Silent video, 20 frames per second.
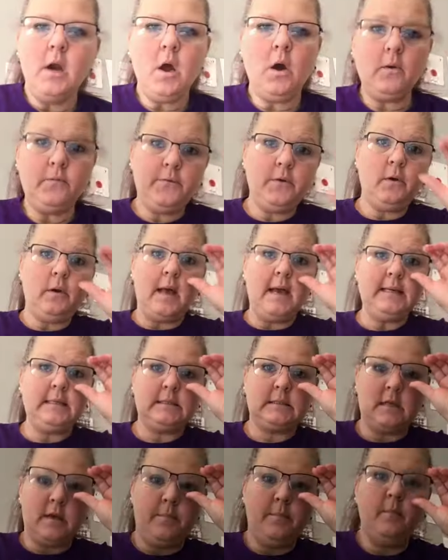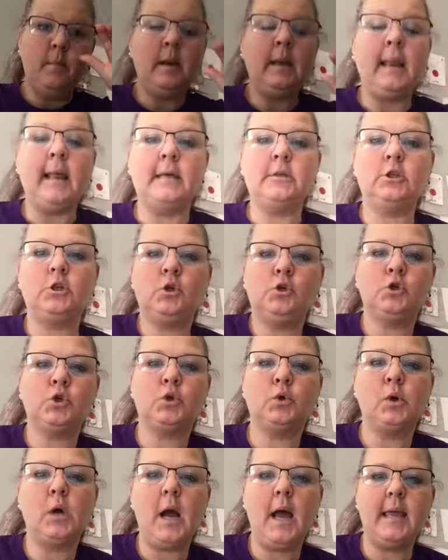know if you like something unless you
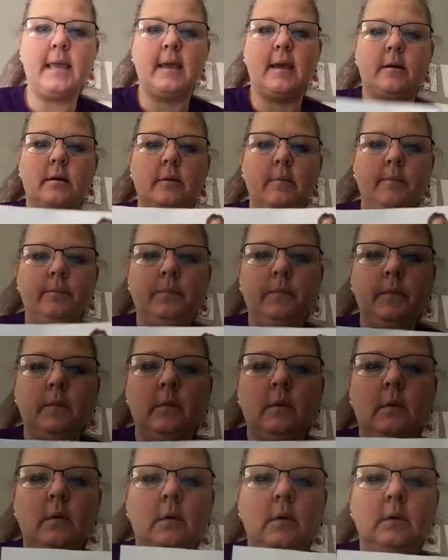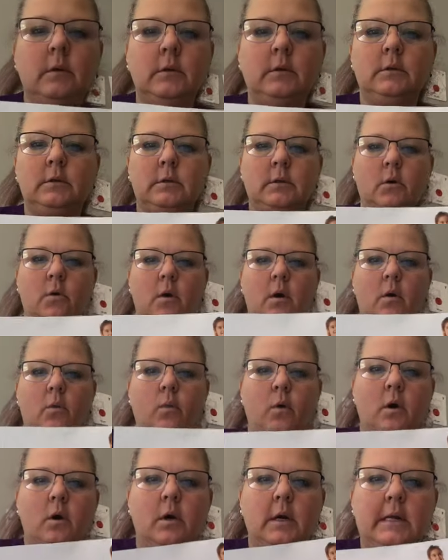try it. So our
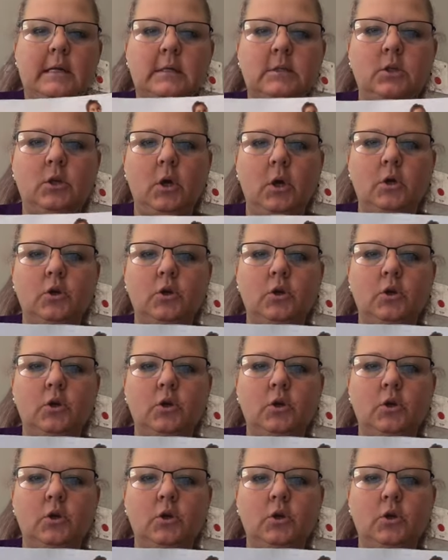word is